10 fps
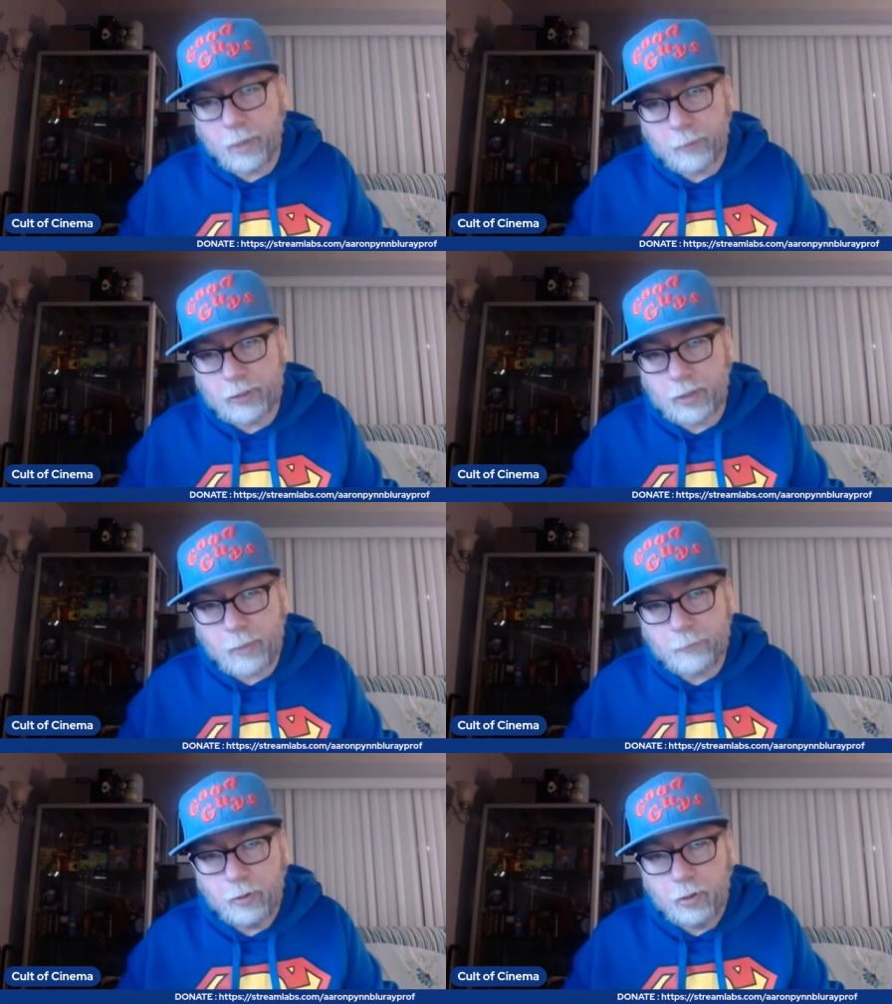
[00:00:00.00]
comic
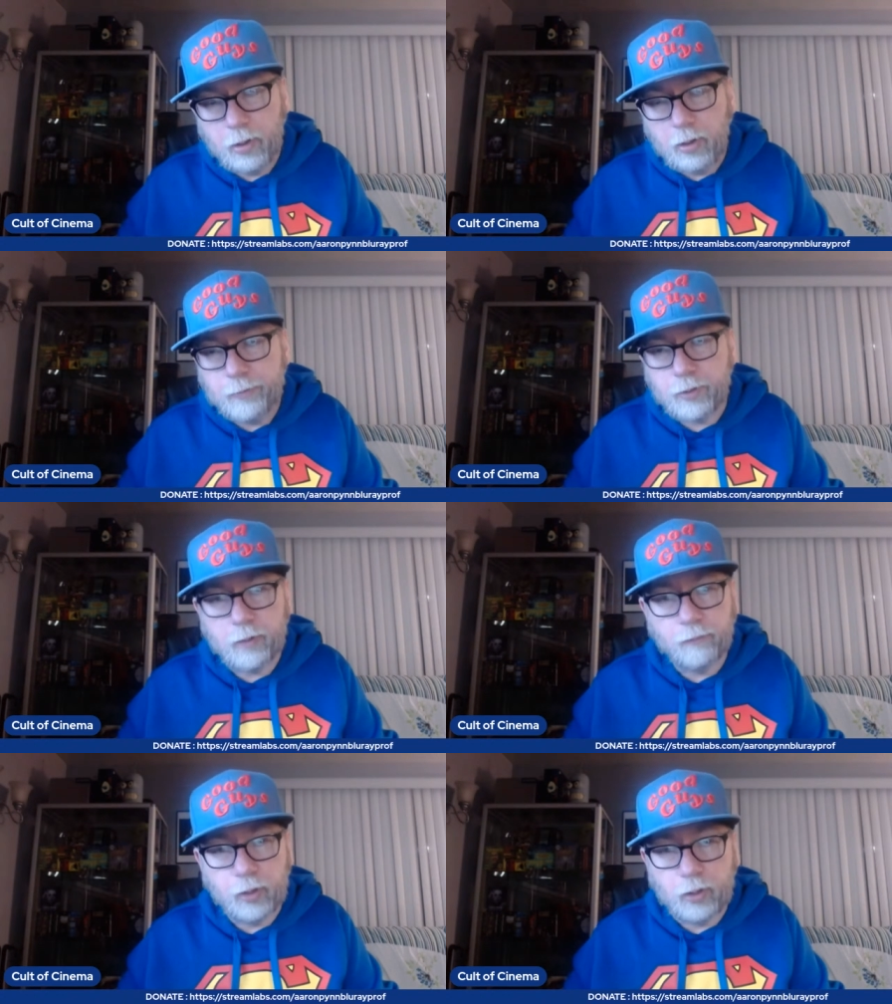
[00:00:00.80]
shop,
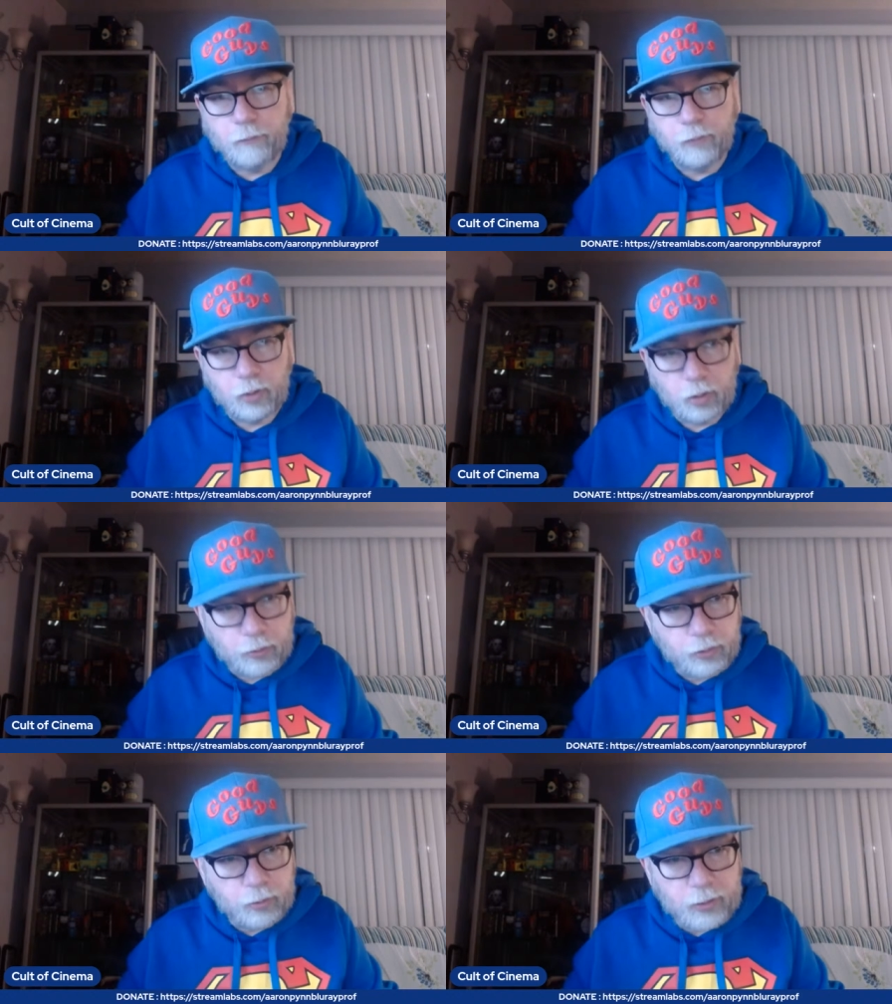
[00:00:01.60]
if we're
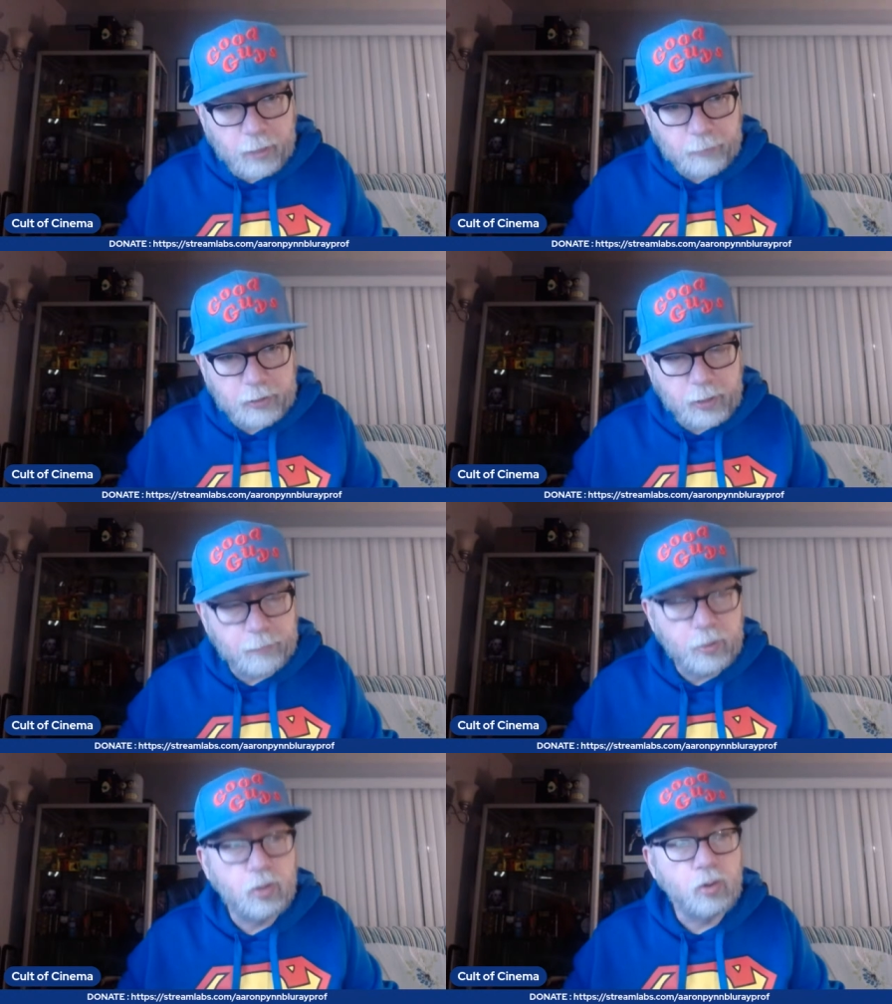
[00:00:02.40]
close to a comic
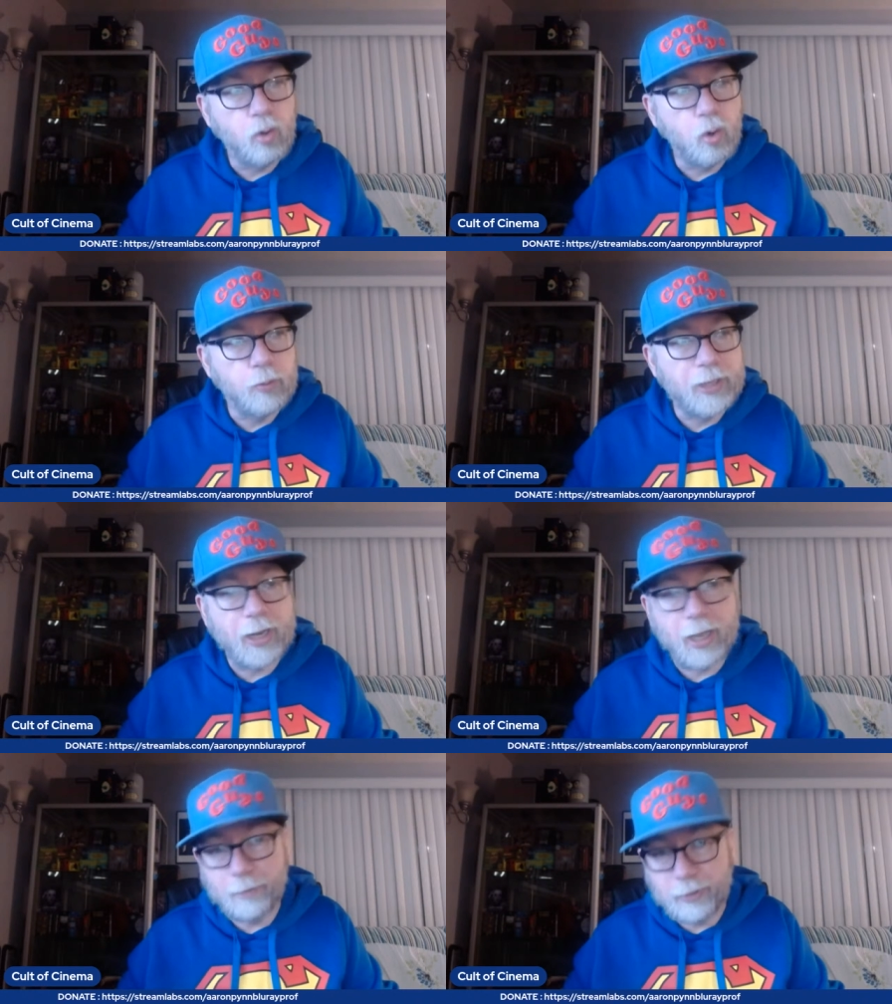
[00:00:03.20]
shop, or we
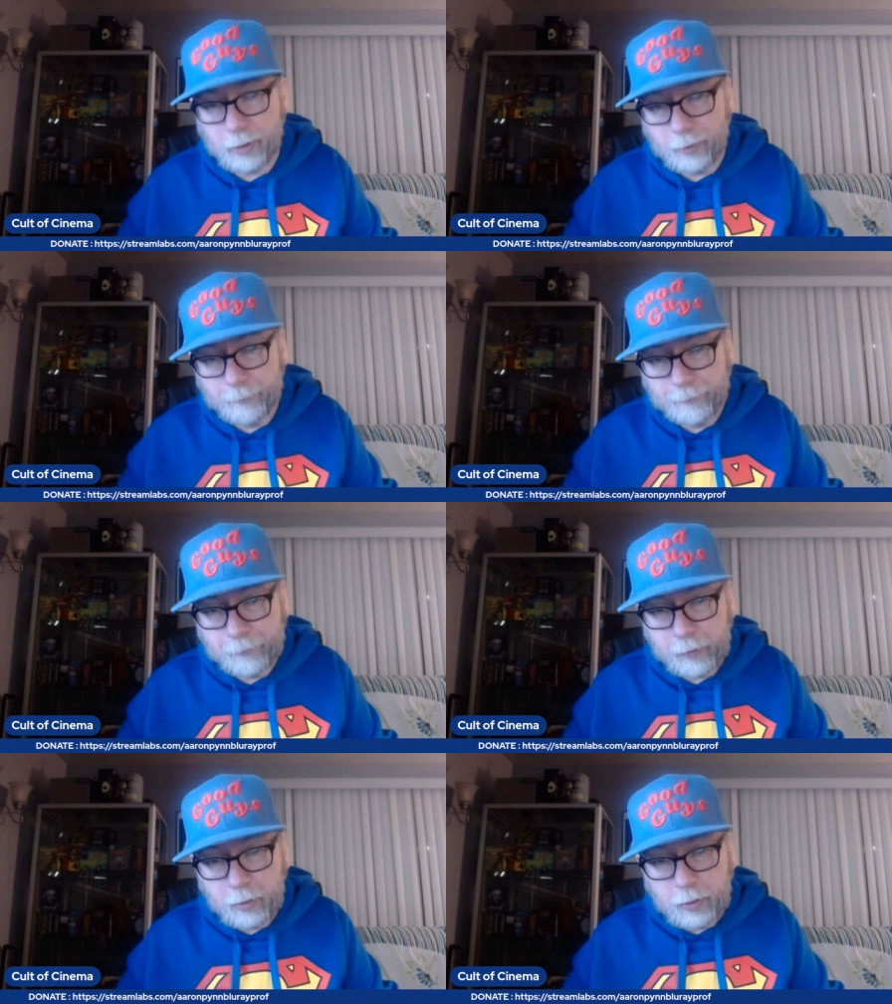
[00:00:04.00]
got Amazon.
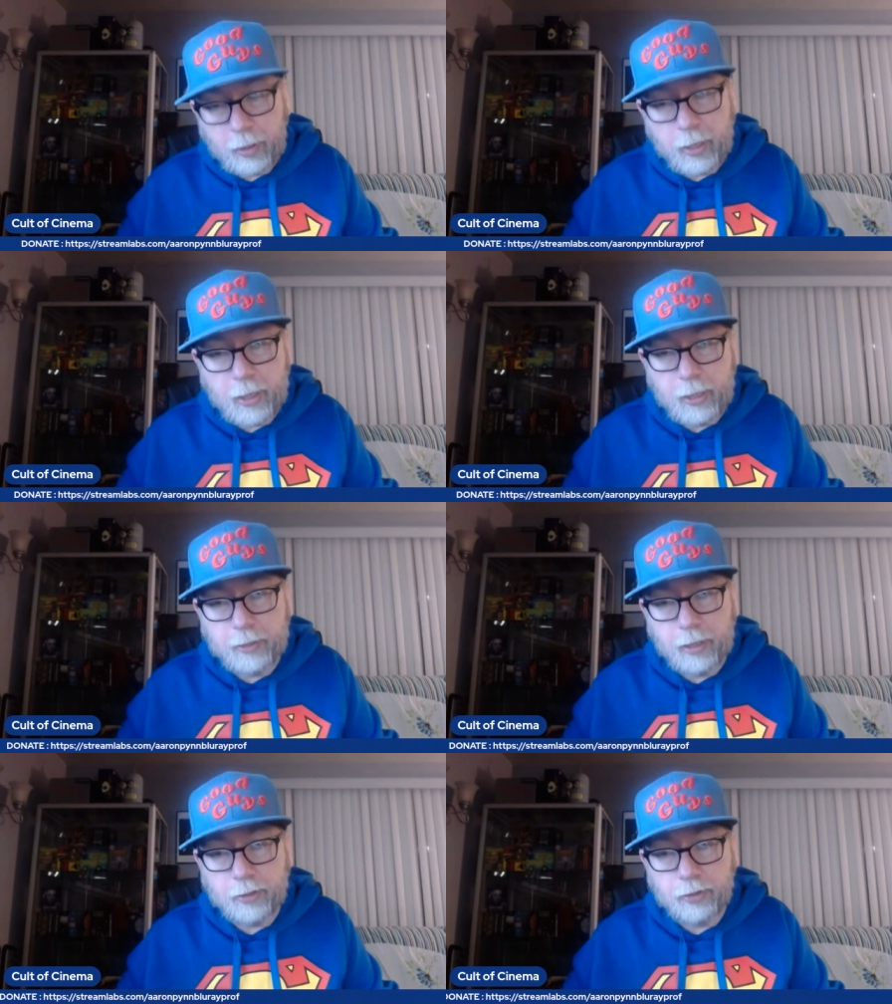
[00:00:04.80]

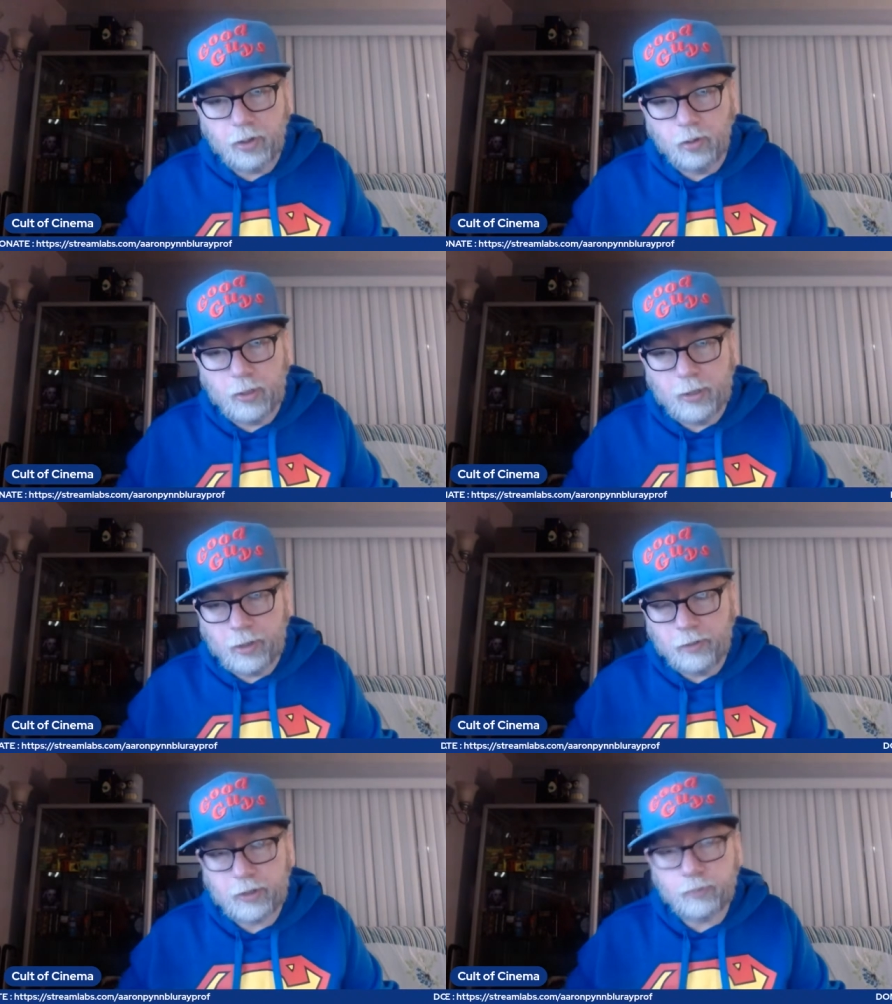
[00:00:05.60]
And
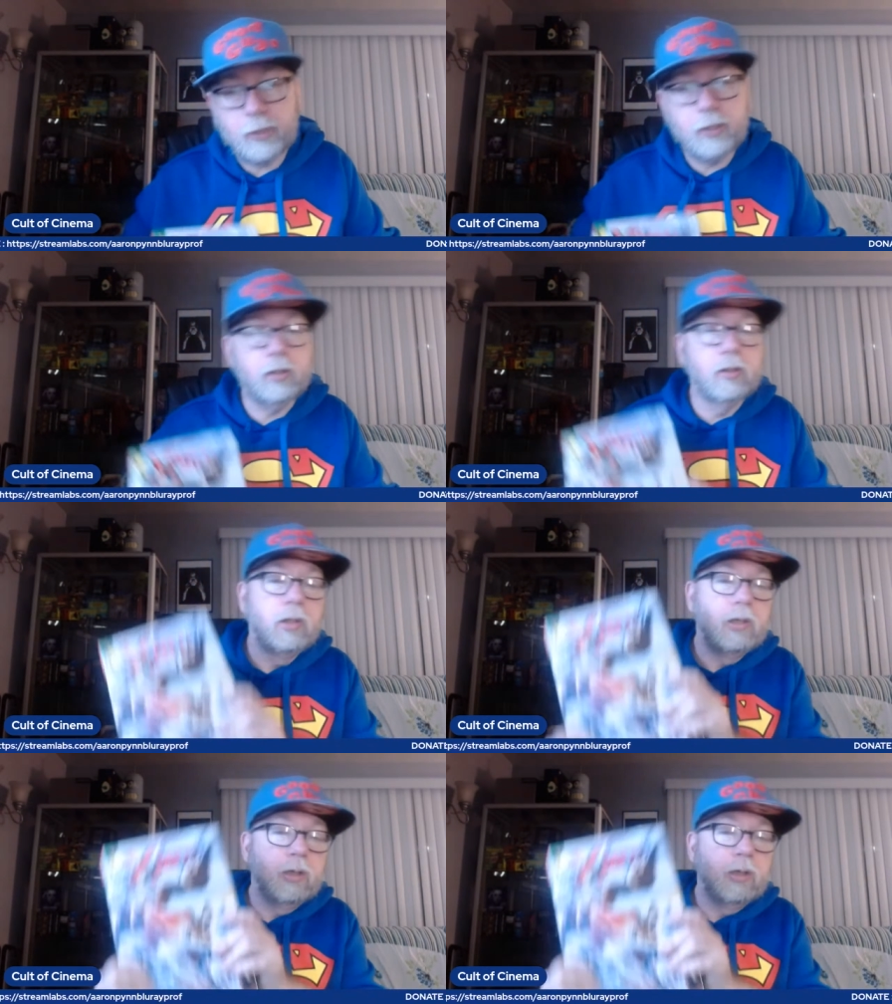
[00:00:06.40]
now this one here,